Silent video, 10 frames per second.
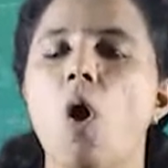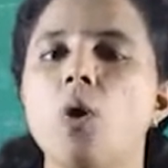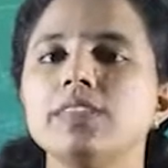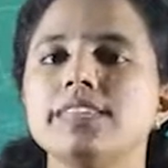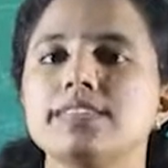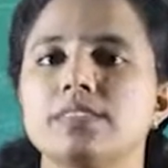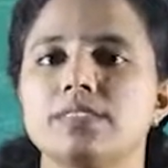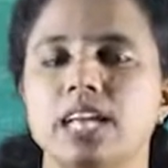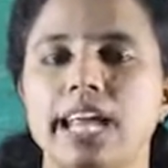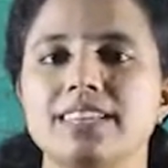all
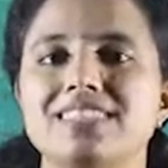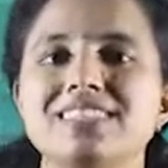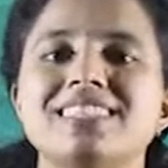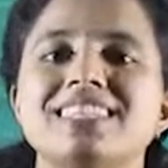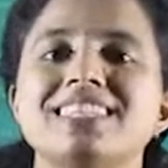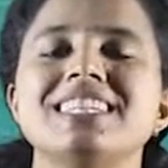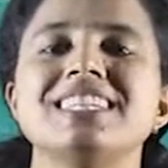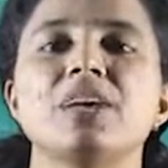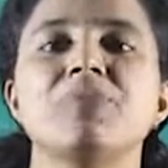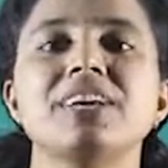these cases the
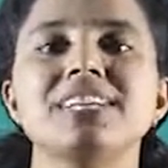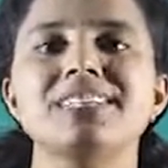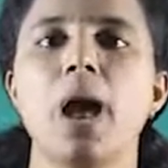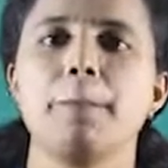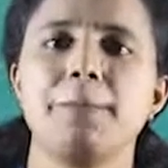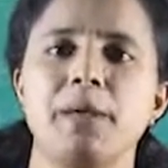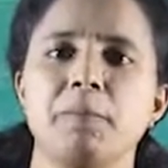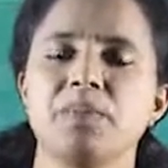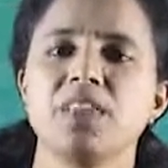Tyndall effect is happening.